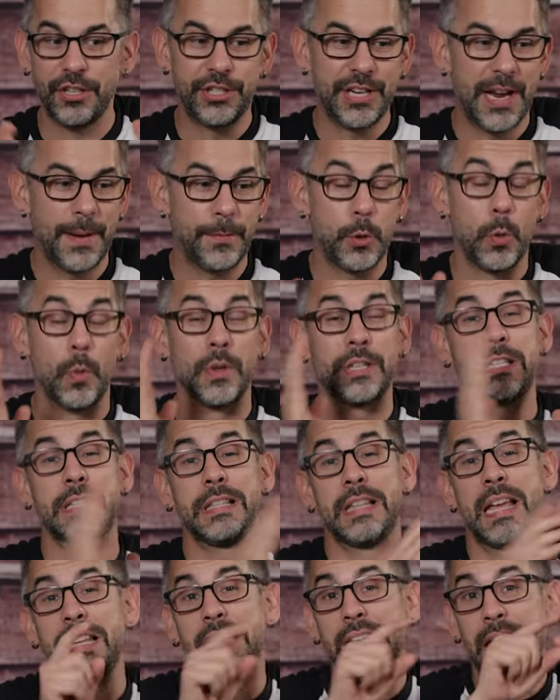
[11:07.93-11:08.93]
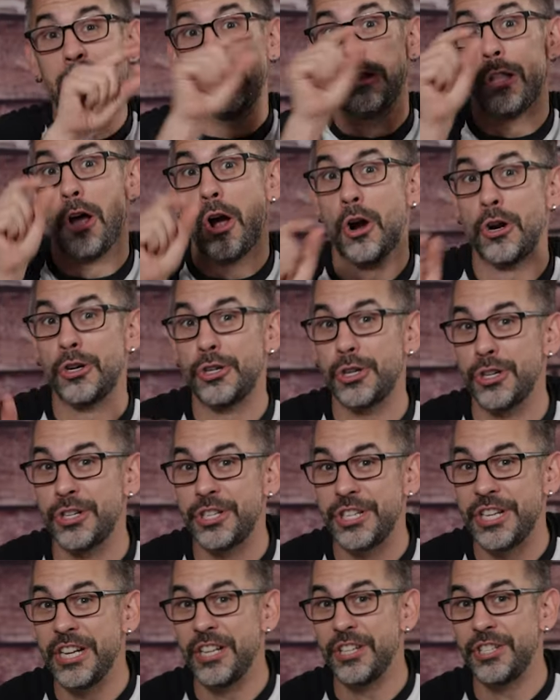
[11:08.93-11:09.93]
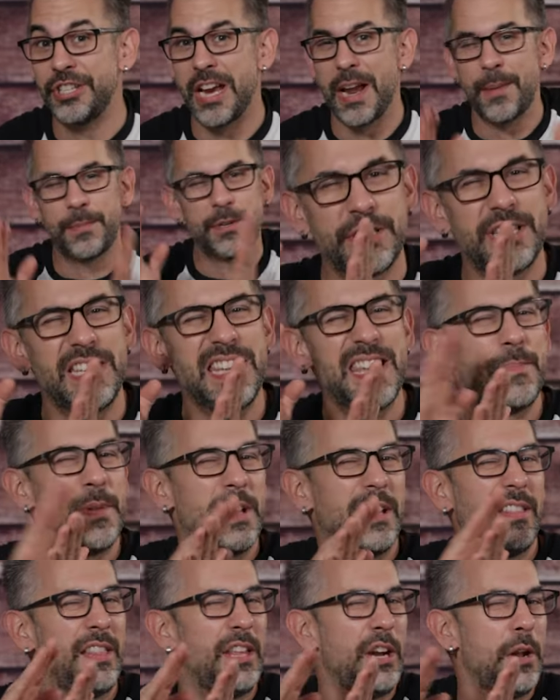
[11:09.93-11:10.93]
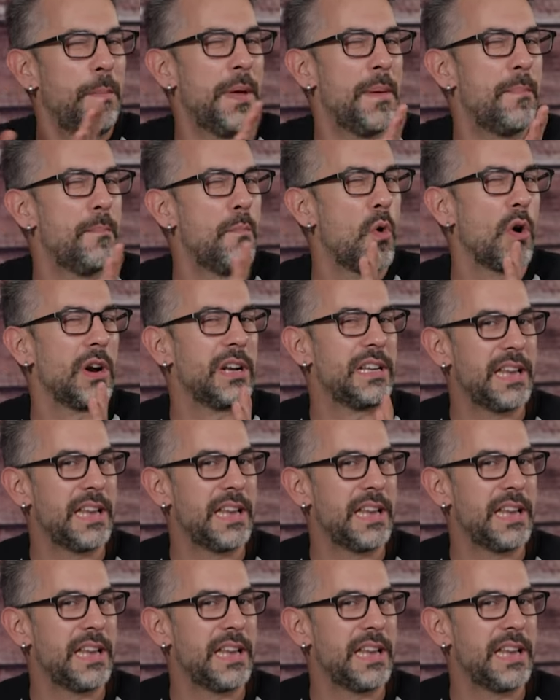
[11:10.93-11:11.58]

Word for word: shape to a slightly larger shield shape just to give me a little bit more